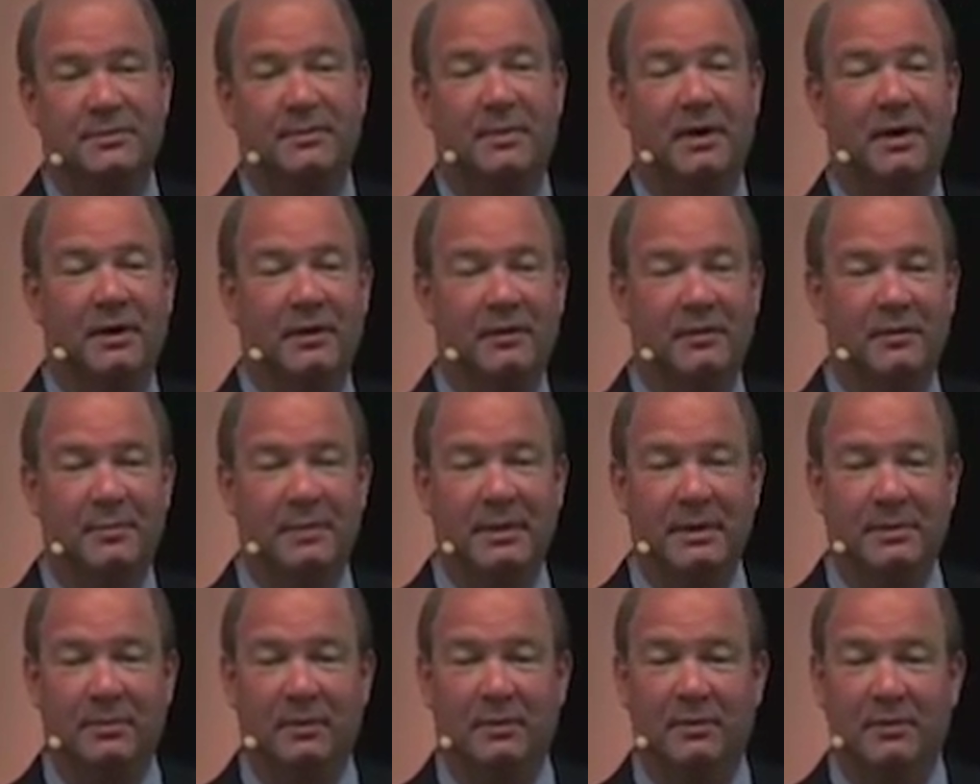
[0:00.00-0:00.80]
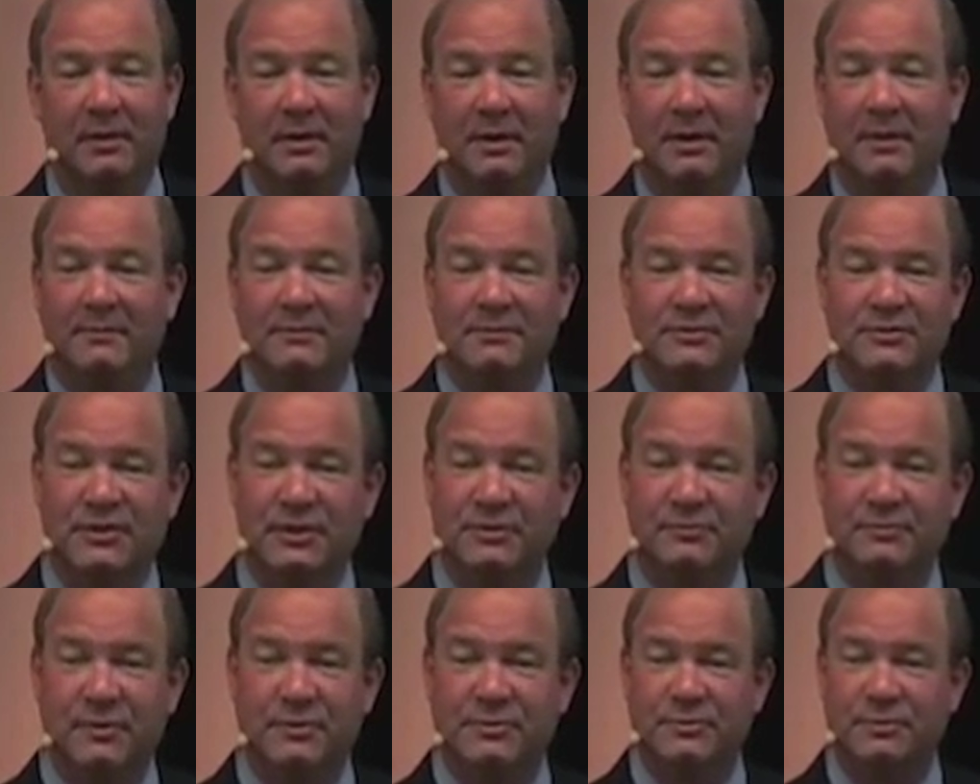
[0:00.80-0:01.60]
among other people.
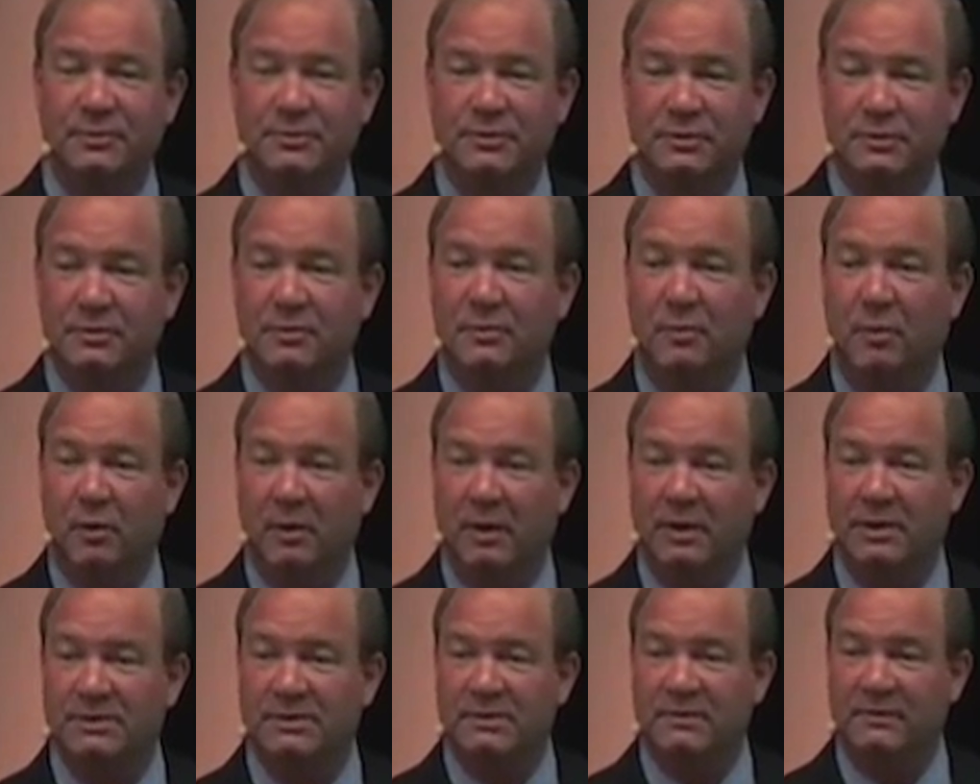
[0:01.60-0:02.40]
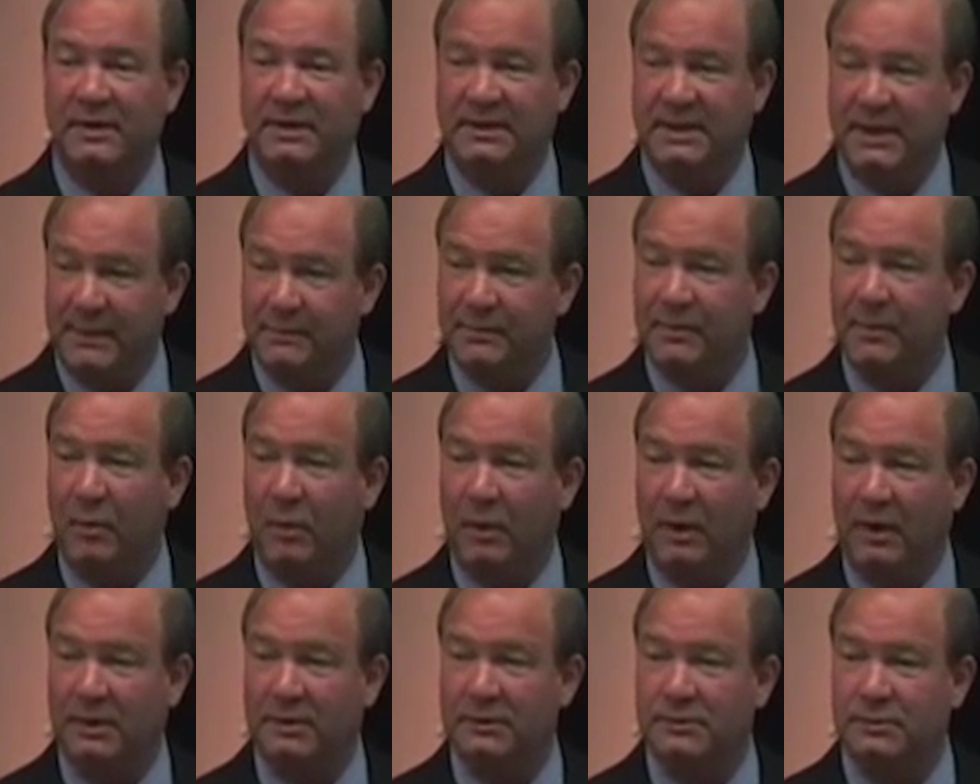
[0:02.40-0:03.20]
SunTrust would do the mortgage. They'd keep the
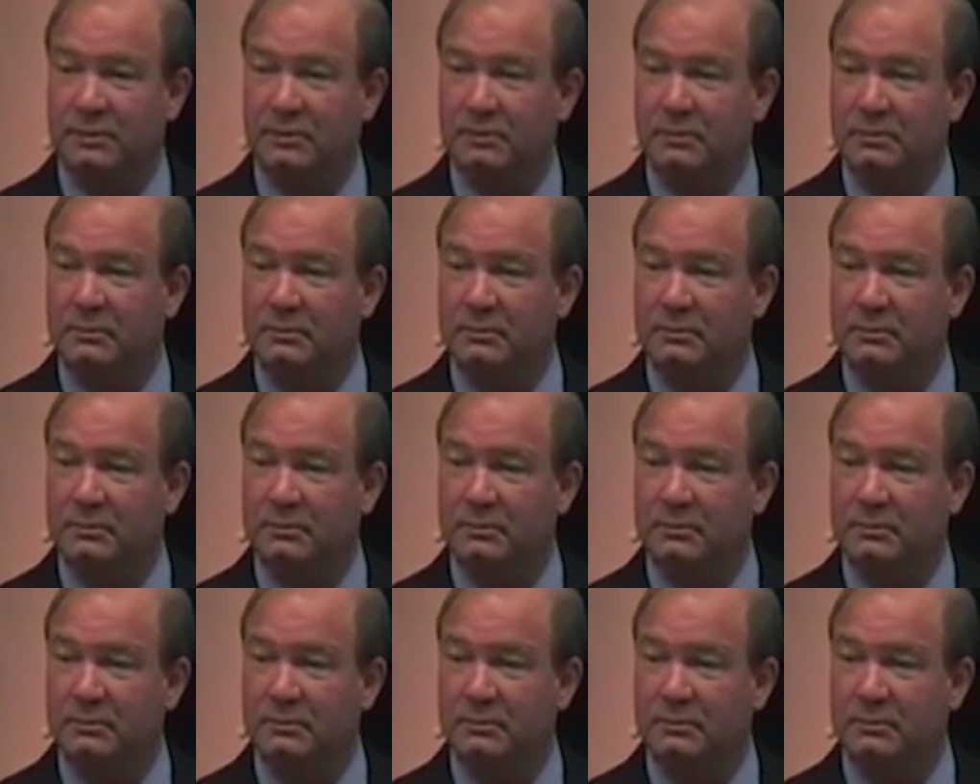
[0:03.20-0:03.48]
mortgage.